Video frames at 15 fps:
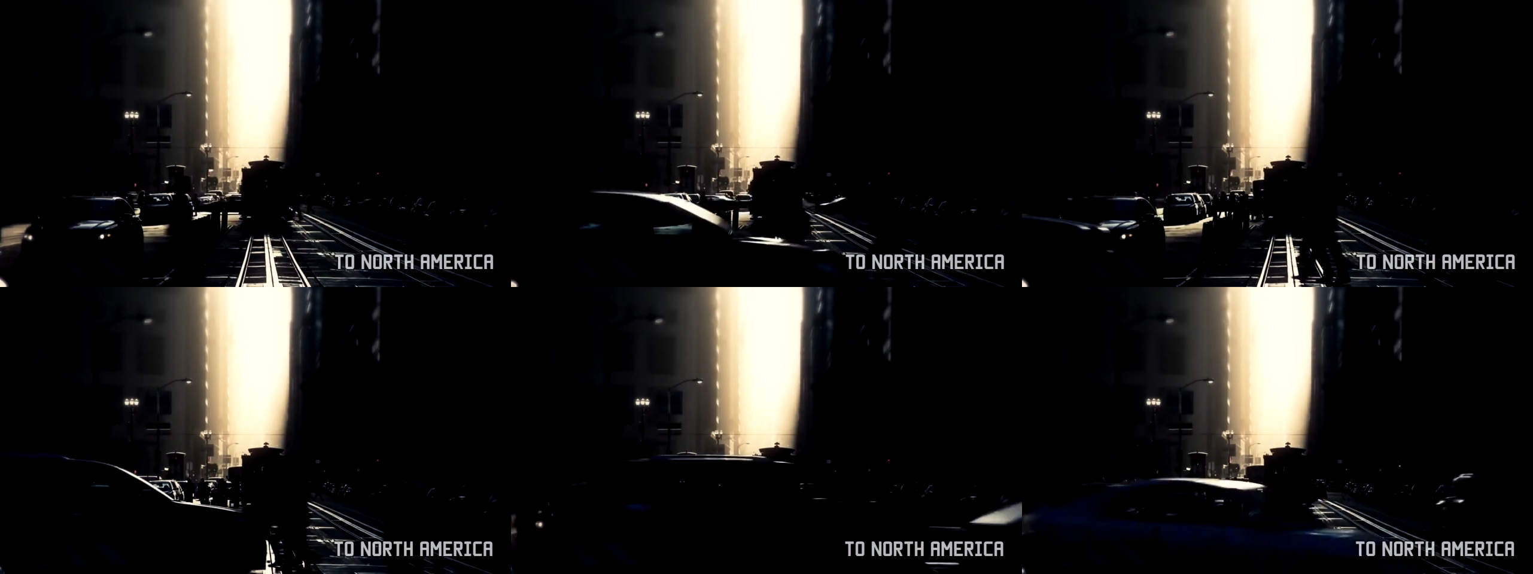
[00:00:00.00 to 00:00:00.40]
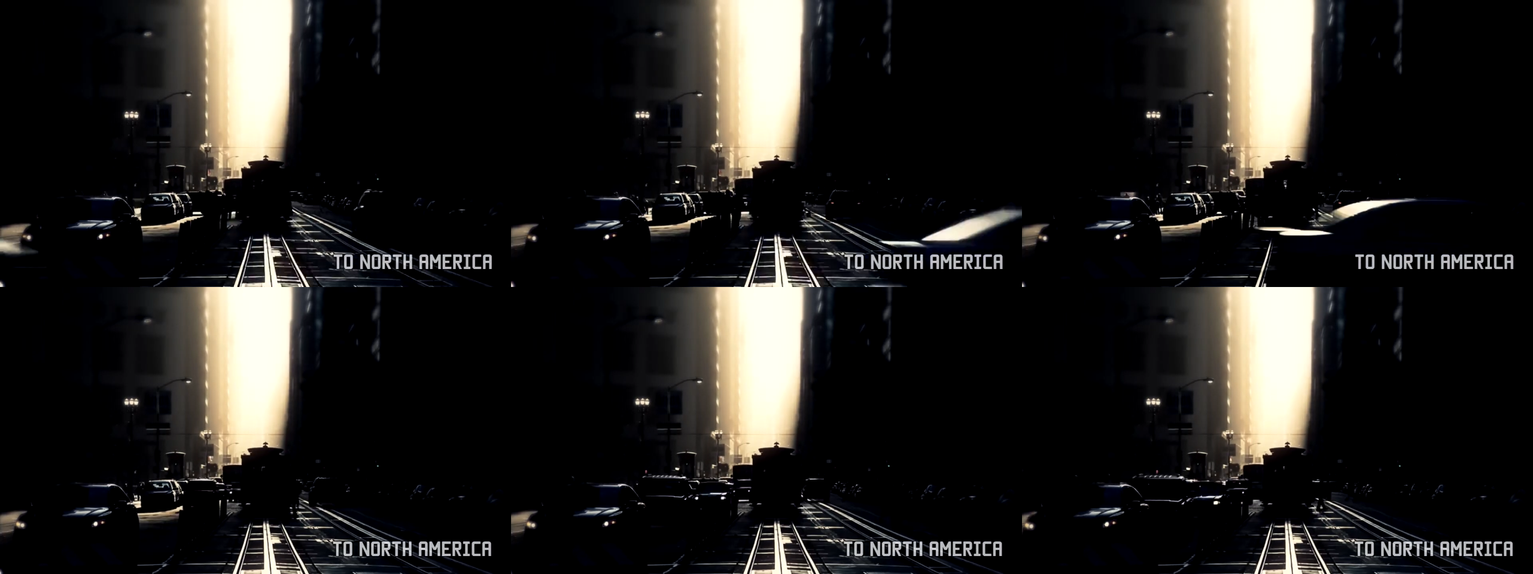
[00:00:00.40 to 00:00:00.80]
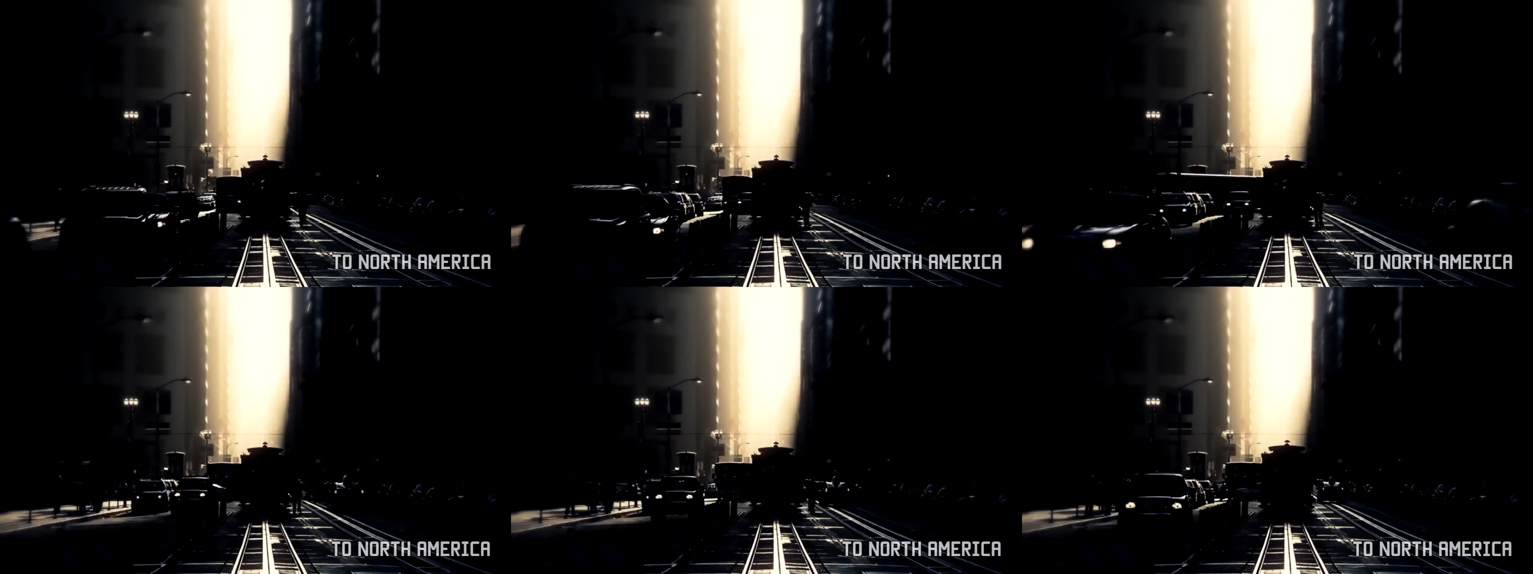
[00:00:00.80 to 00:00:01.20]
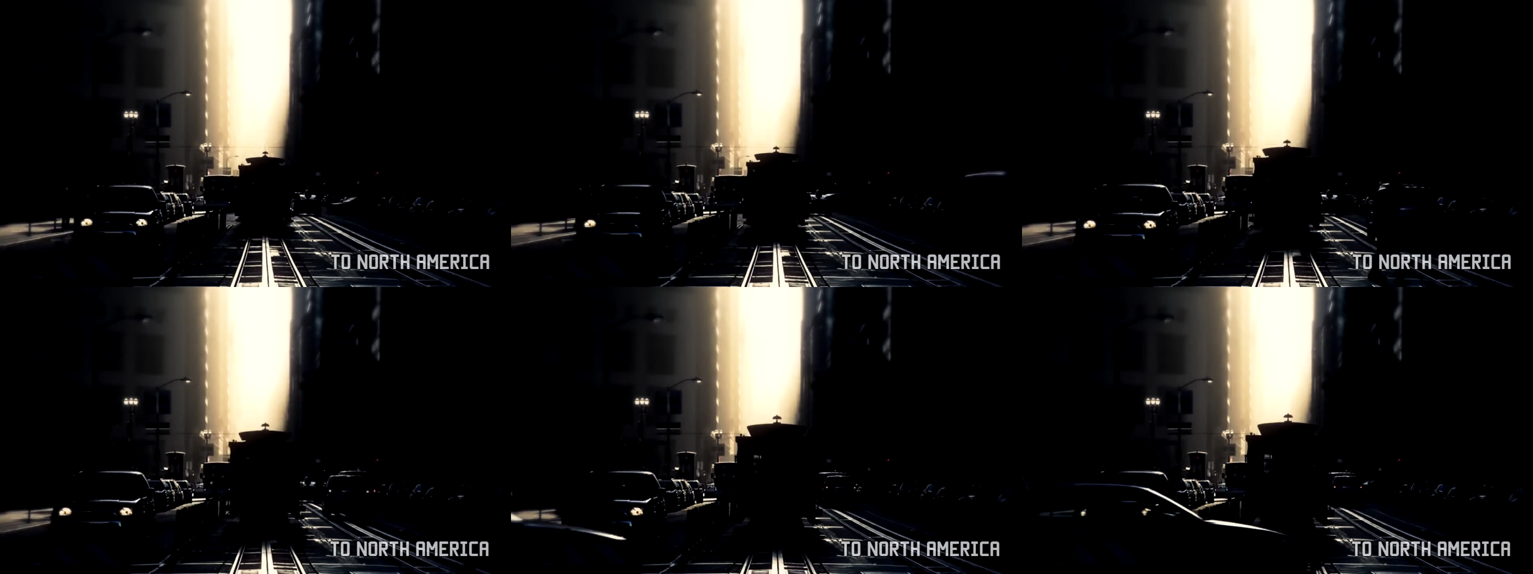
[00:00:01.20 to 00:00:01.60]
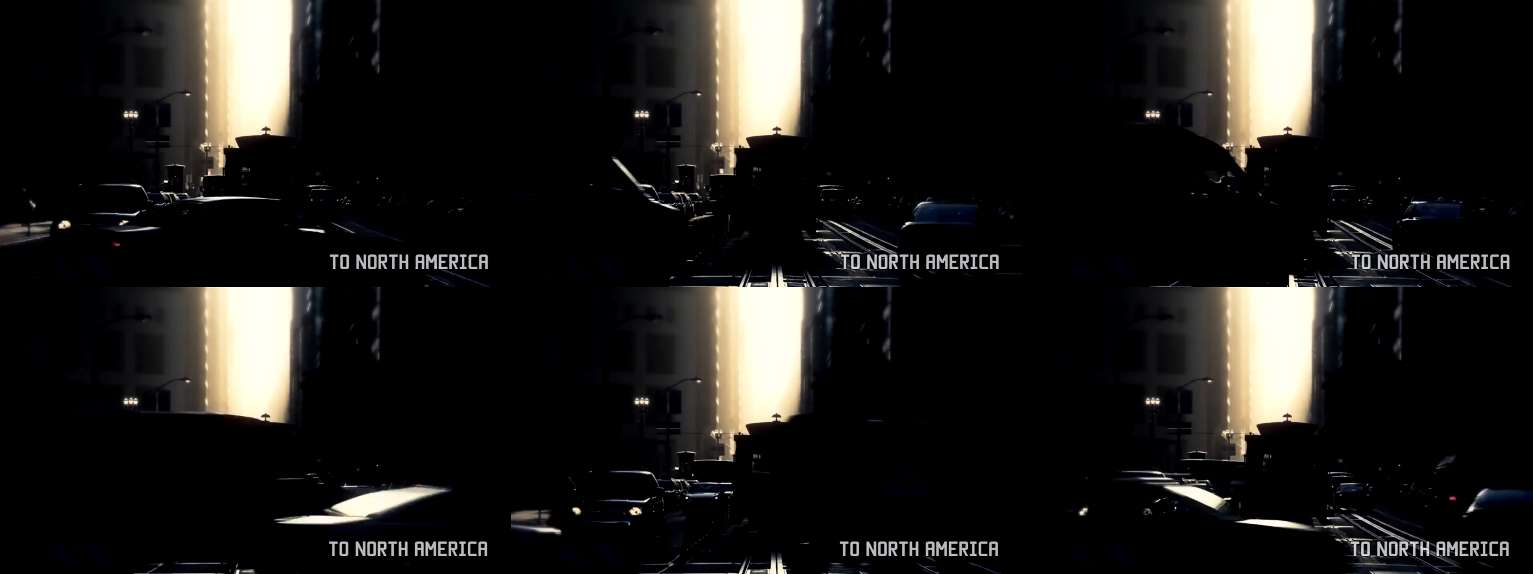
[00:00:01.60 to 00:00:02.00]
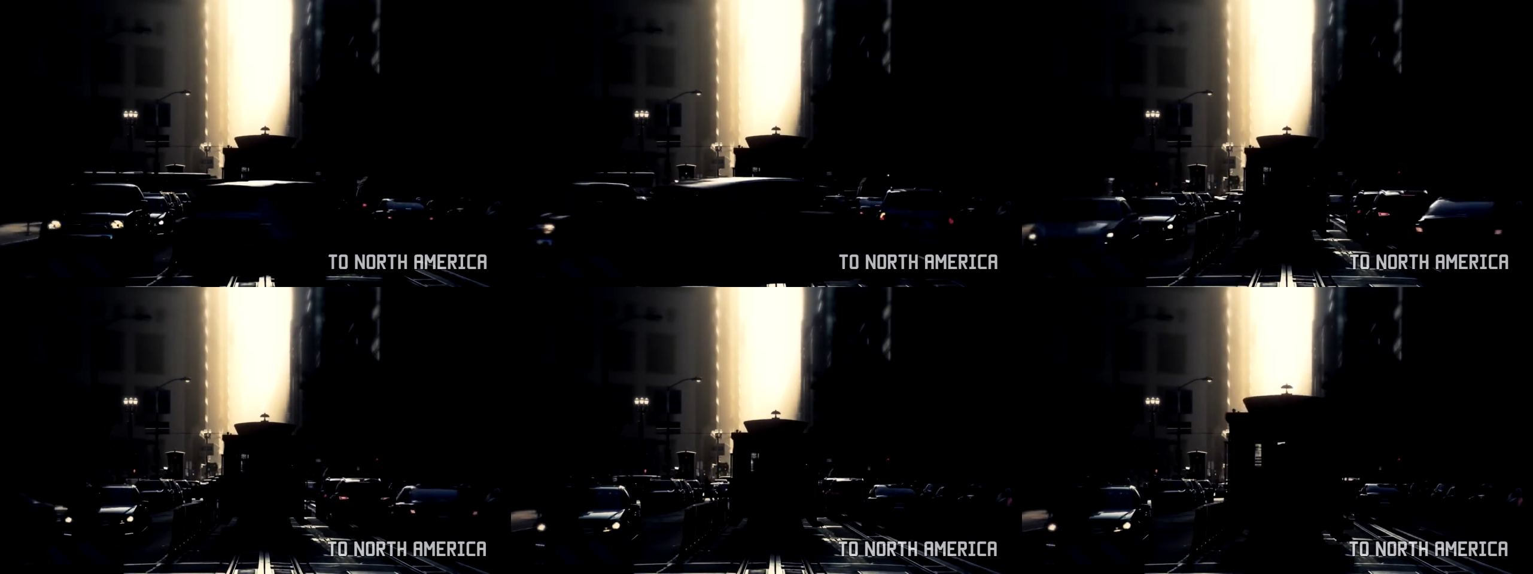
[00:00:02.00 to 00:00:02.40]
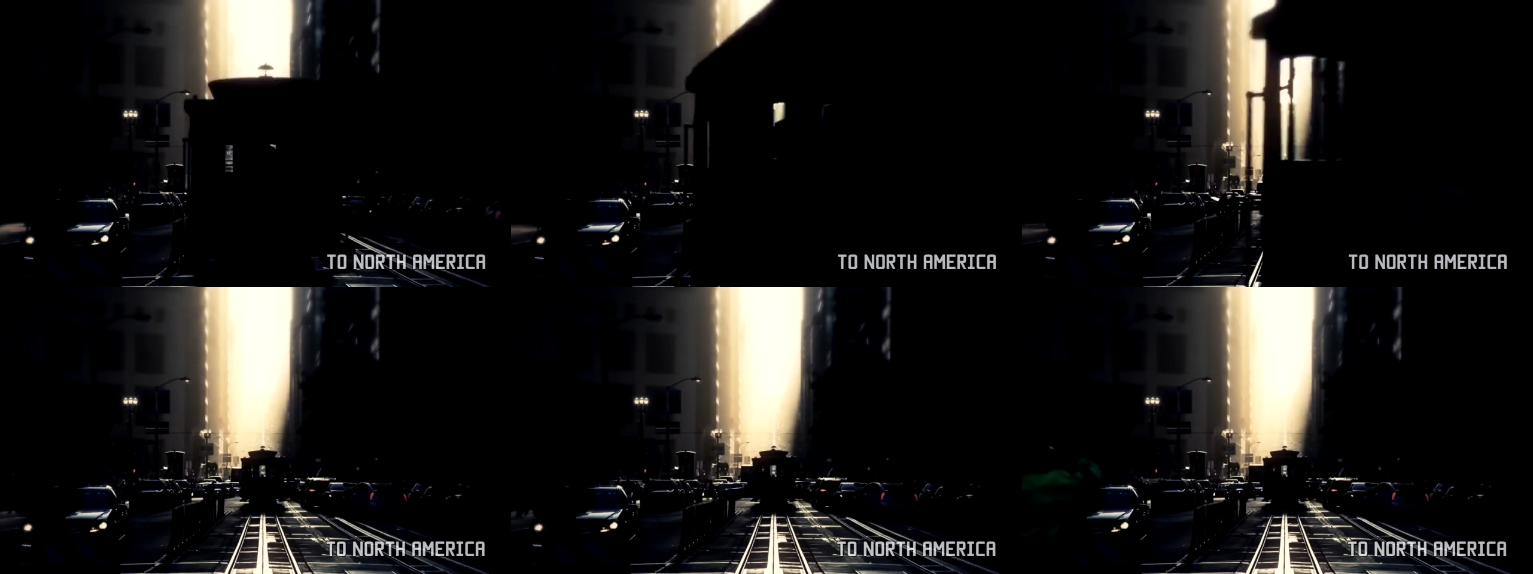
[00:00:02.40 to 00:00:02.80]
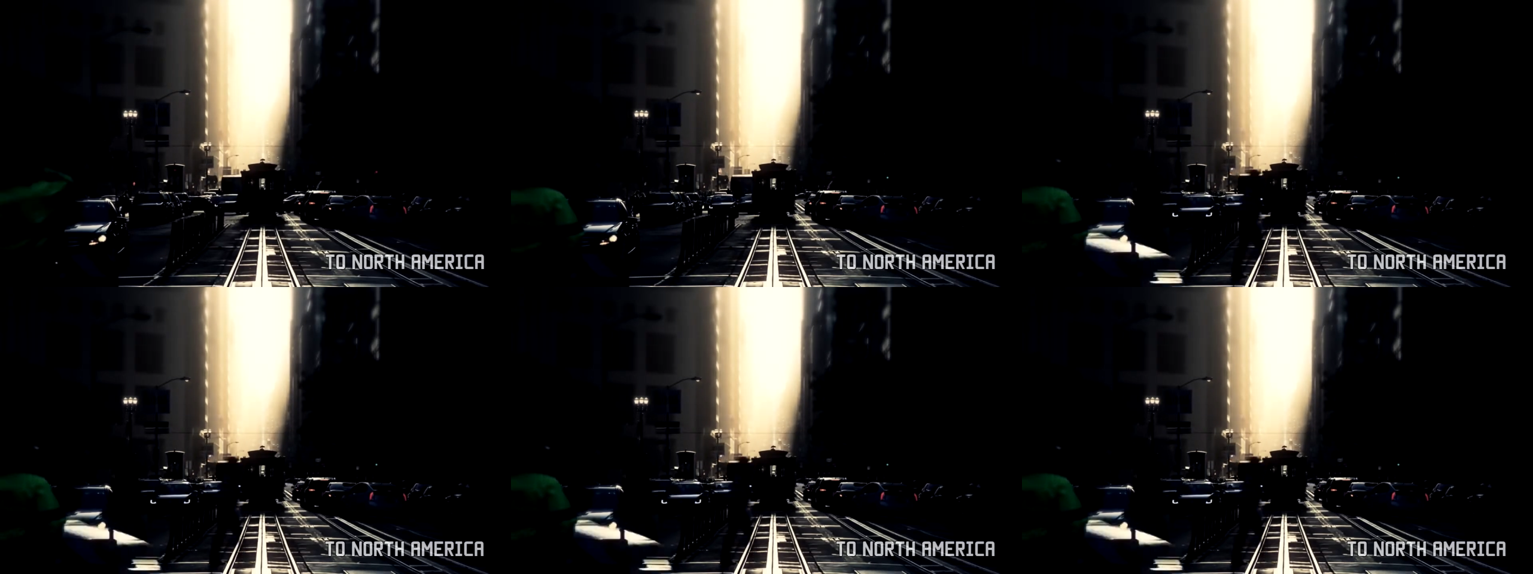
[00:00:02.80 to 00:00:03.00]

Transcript: No face is visible, so there are no lips to read.